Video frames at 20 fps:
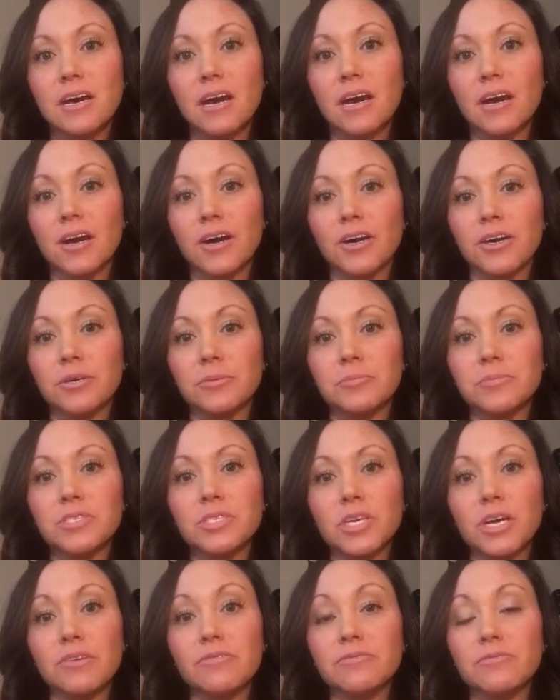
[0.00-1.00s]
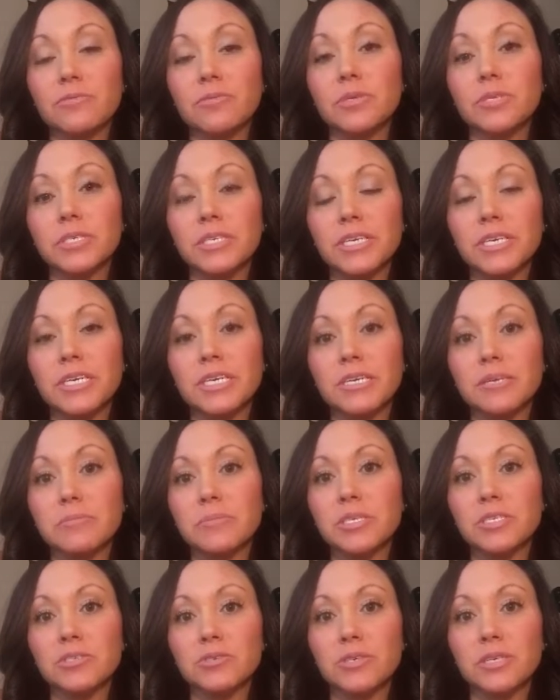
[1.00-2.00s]
So I've really
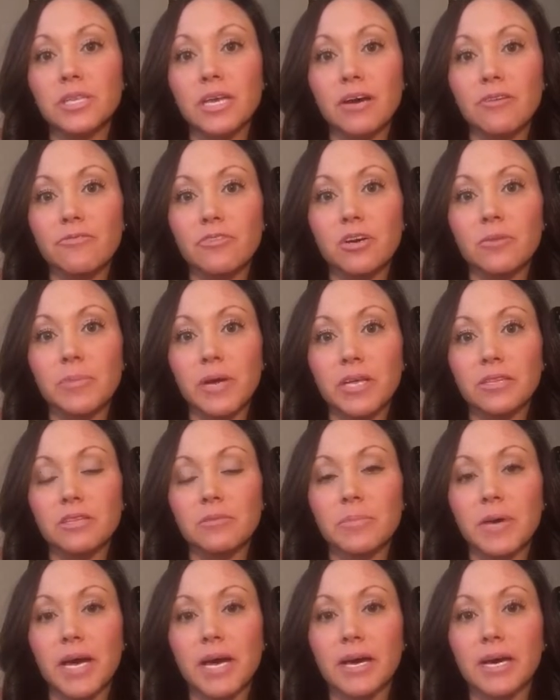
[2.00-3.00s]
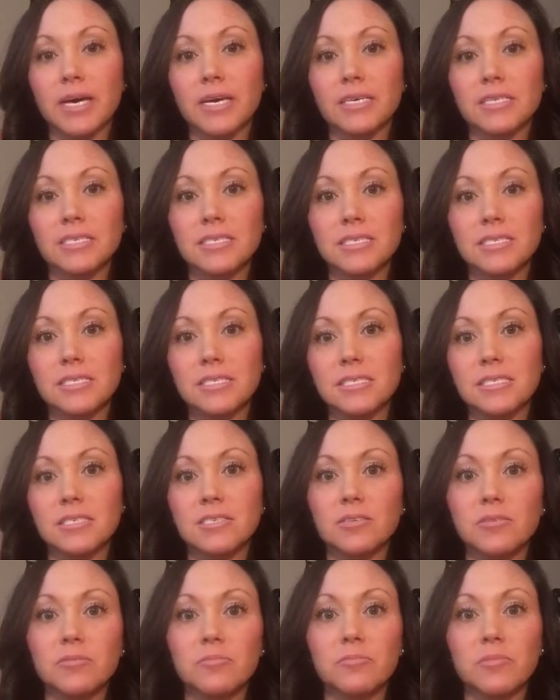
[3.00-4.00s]
been doing that for about the past
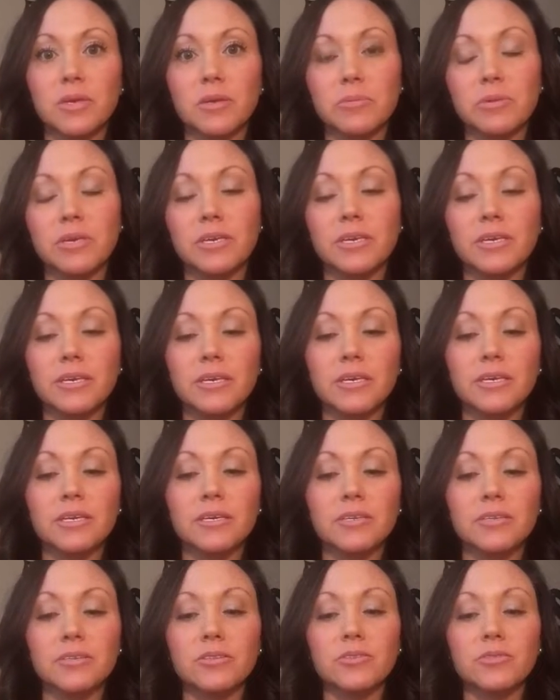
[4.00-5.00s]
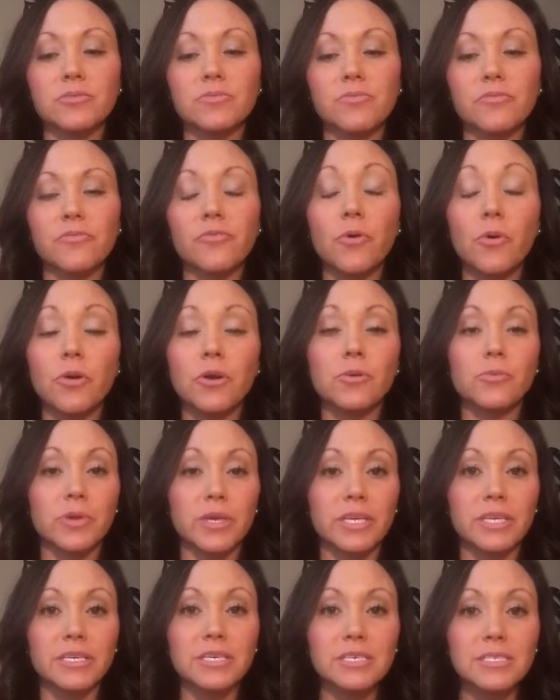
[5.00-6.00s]
maybe 4
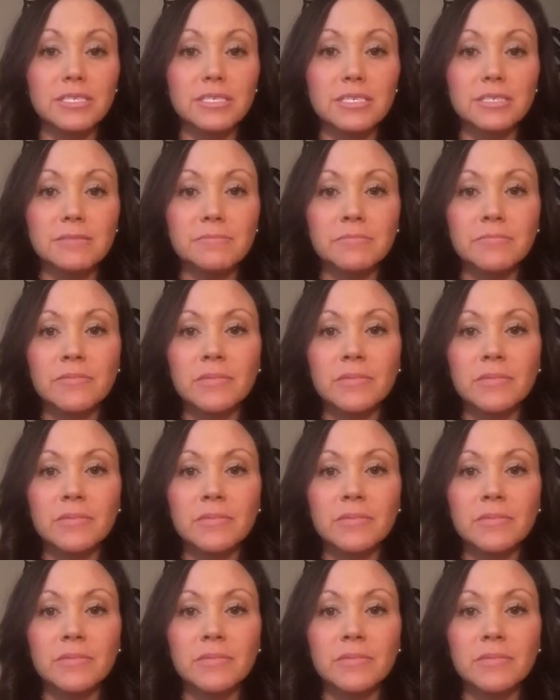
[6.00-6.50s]
weeks,